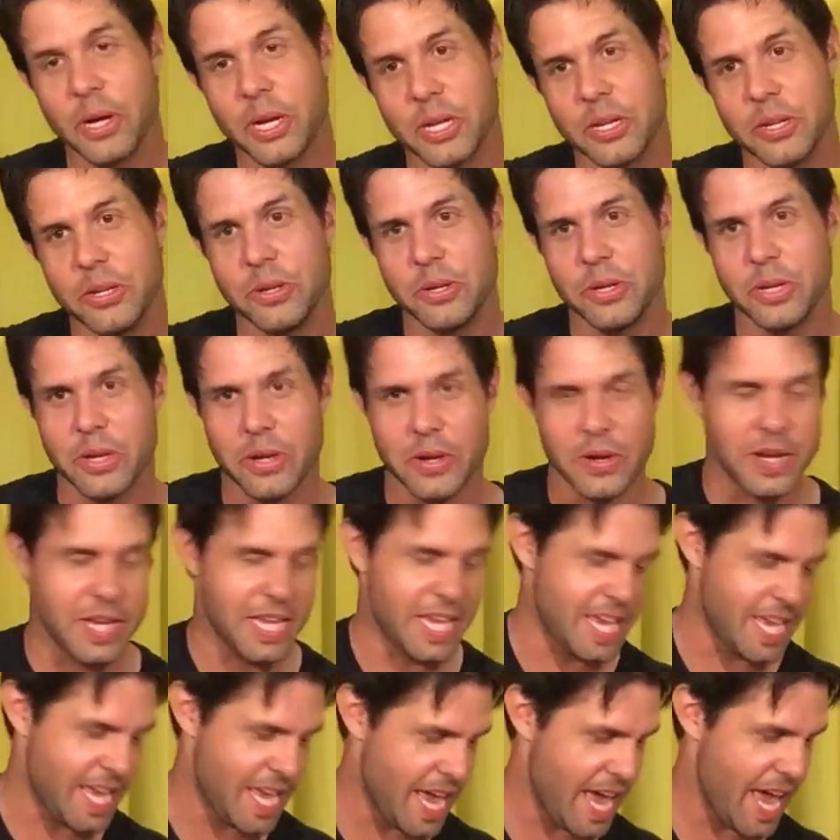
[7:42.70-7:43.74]
Do your
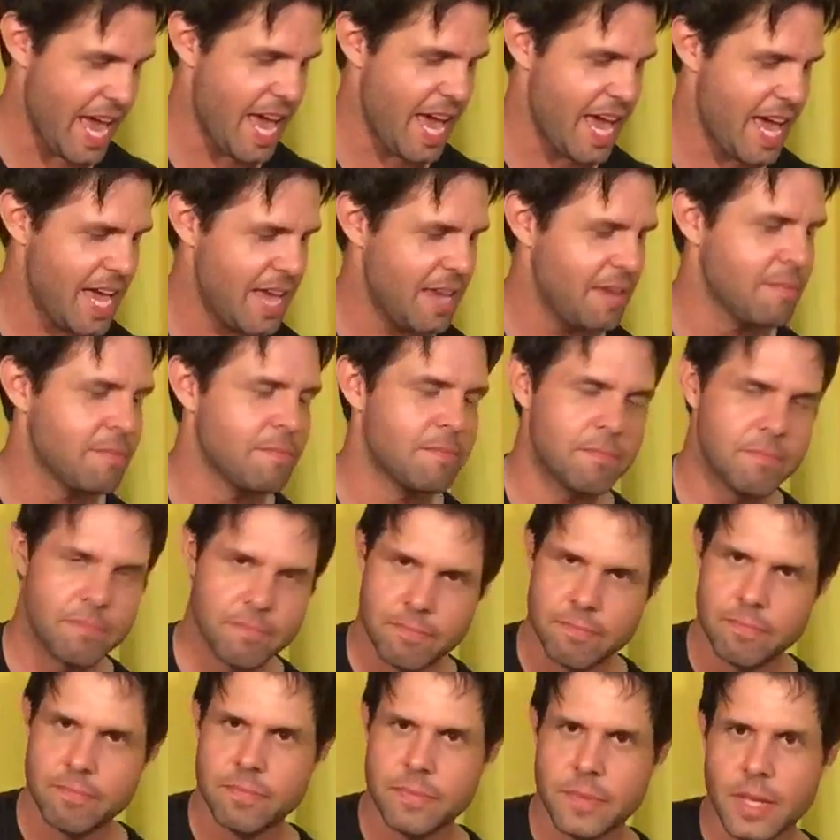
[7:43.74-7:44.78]
EA.
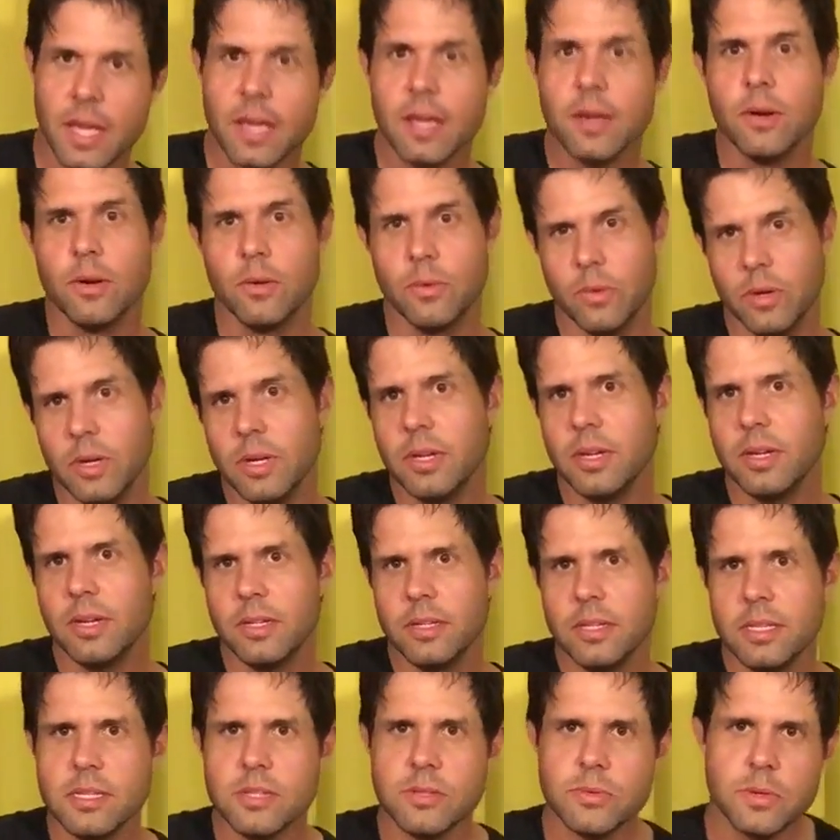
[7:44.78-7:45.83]
Well,
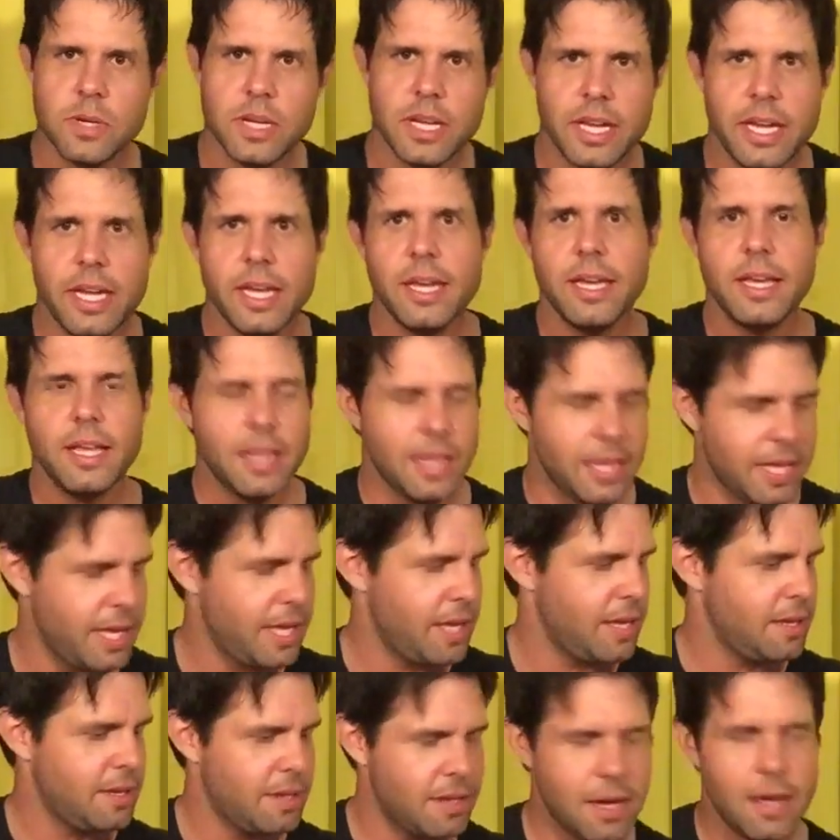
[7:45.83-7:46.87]
it's well
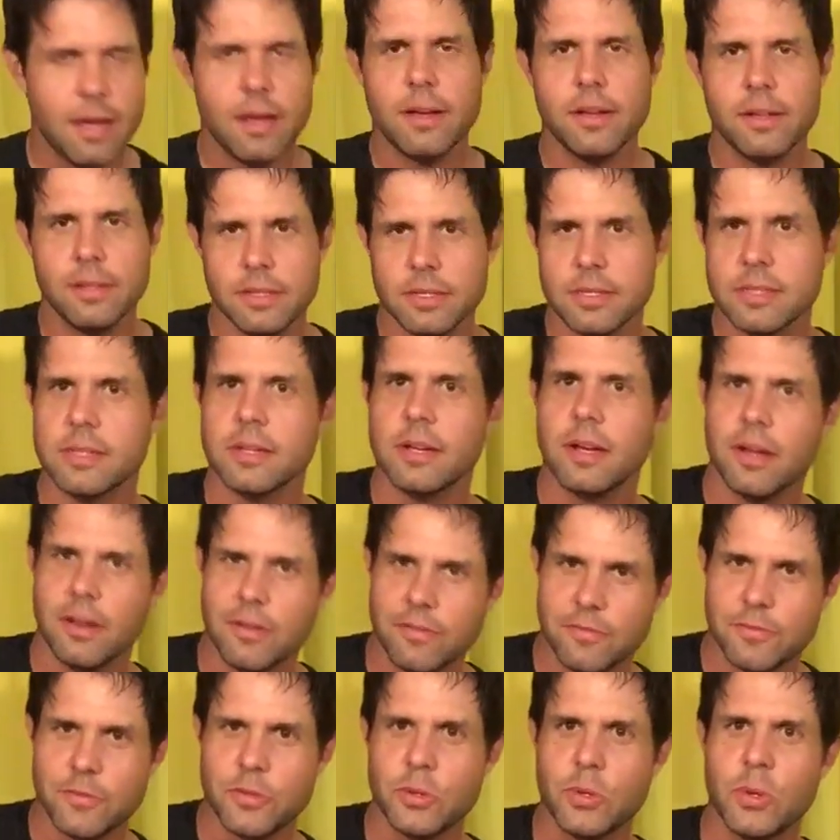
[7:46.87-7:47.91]
and all is all
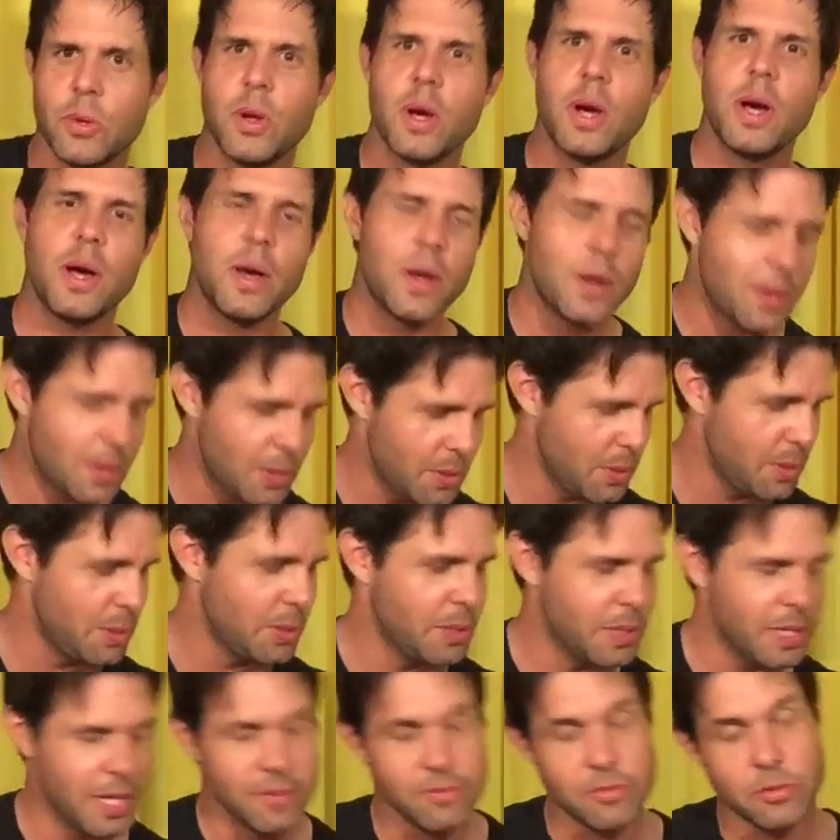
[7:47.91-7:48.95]
for all
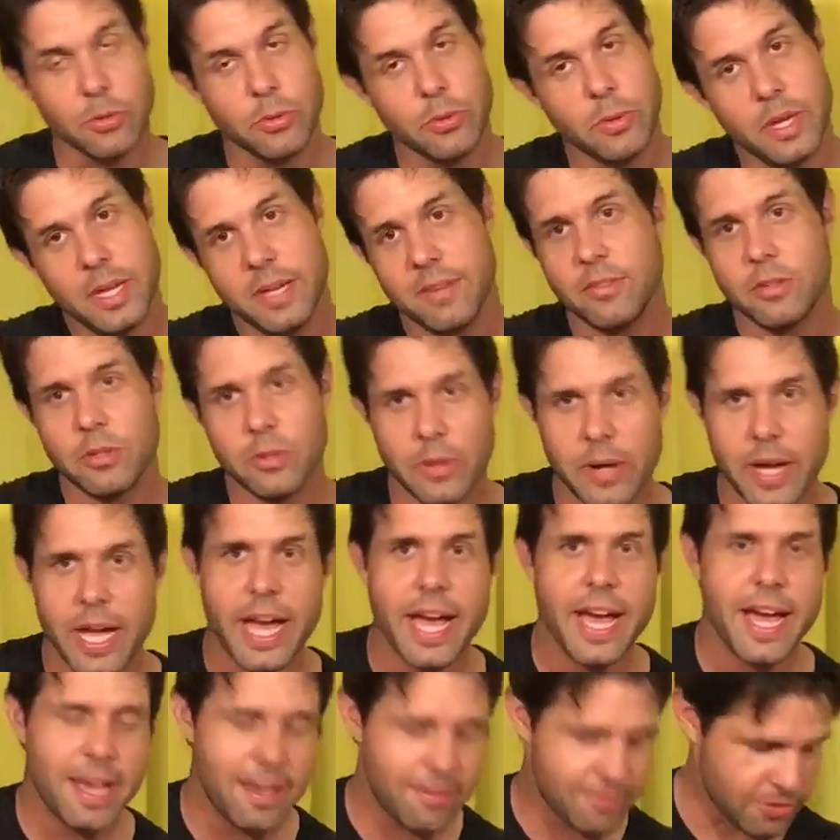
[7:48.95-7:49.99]
and forever
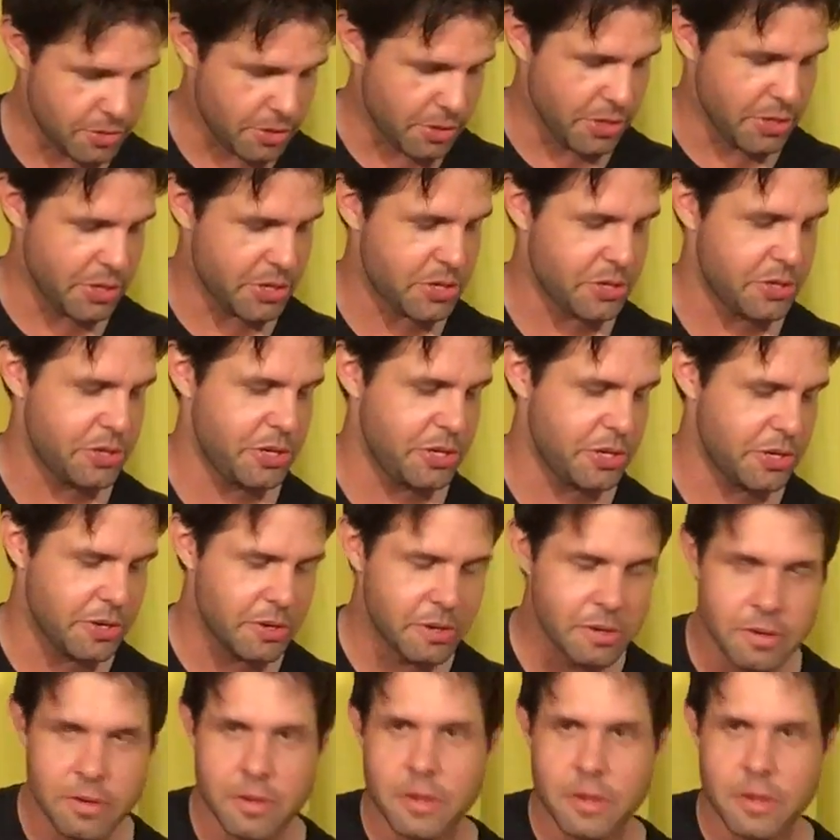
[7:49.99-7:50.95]
after. Or you could do your.